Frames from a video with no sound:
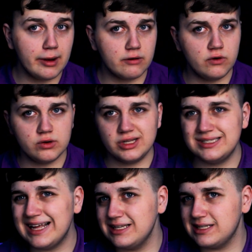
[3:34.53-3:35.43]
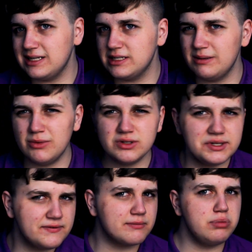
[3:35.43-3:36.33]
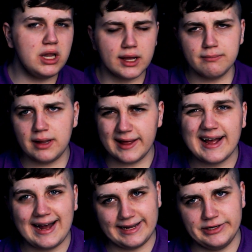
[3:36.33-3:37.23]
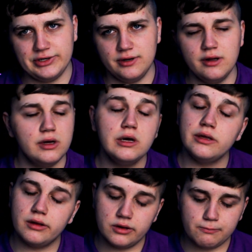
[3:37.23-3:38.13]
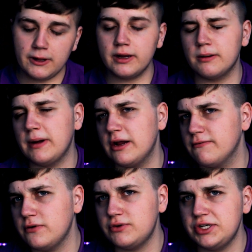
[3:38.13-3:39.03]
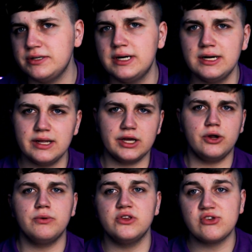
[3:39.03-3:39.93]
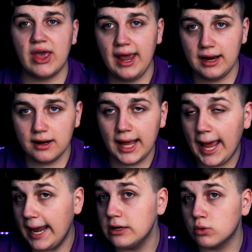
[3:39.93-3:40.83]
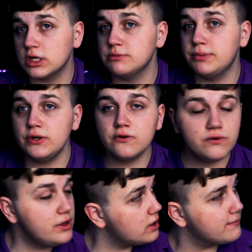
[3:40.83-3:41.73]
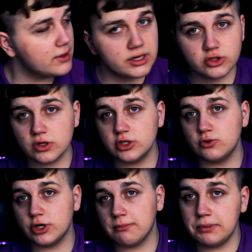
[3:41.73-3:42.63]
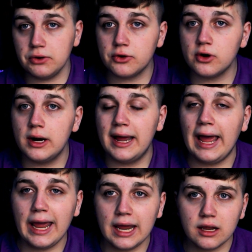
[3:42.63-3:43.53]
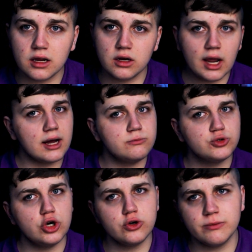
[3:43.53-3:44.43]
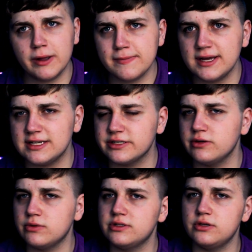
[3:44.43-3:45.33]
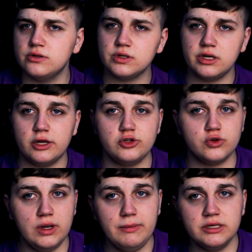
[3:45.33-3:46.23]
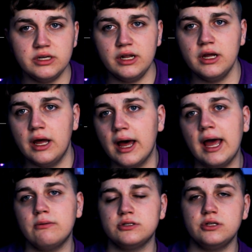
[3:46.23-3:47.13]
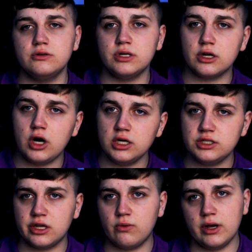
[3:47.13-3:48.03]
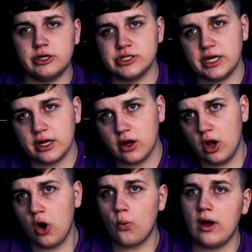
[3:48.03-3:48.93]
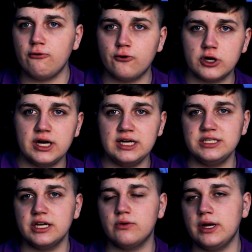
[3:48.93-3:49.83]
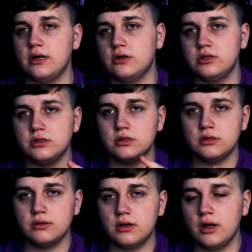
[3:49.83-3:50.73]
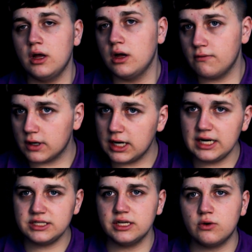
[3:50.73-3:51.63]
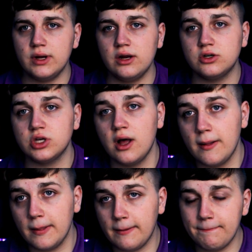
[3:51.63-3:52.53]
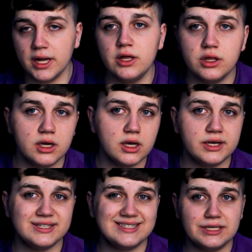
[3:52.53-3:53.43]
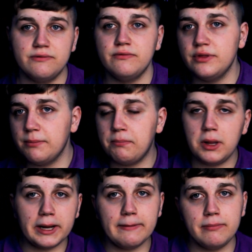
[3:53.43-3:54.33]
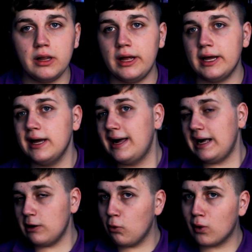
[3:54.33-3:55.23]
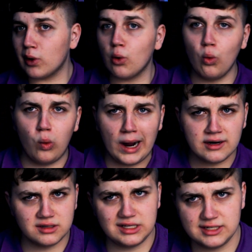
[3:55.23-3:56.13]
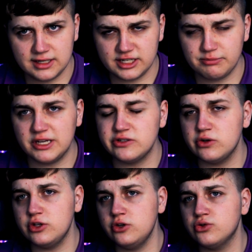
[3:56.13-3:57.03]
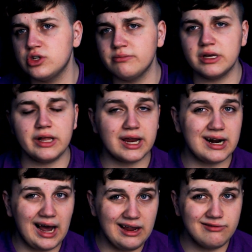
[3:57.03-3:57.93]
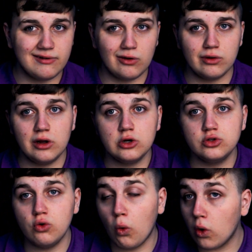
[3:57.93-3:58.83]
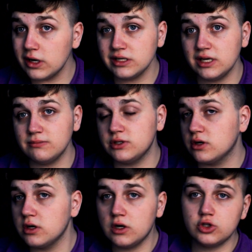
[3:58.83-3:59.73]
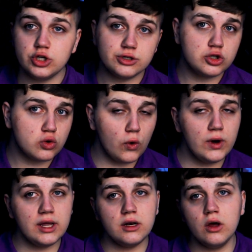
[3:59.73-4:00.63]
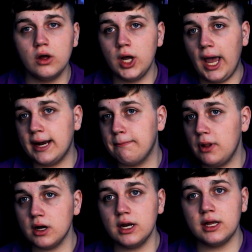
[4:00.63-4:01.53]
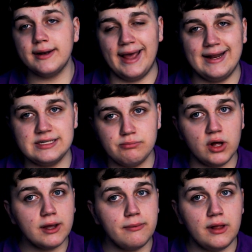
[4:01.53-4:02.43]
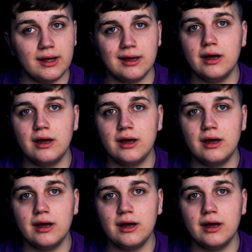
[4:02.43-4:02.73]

microphone. It's nice and easy, mostly for plug and play action. You can just plug your microphone in like I do with this Canon and it works beautifully. You can plug it straight into your computer. And yeah, so you might be asking, what's the use in a streaming setting and what's the use in a content creator setting? Well, for content creators For content creators, the big thing is definitely plug and play or wirelessness, because you can use something like an iPhone to or a Samsung to just throw it in and plug it in, and it's plug and play,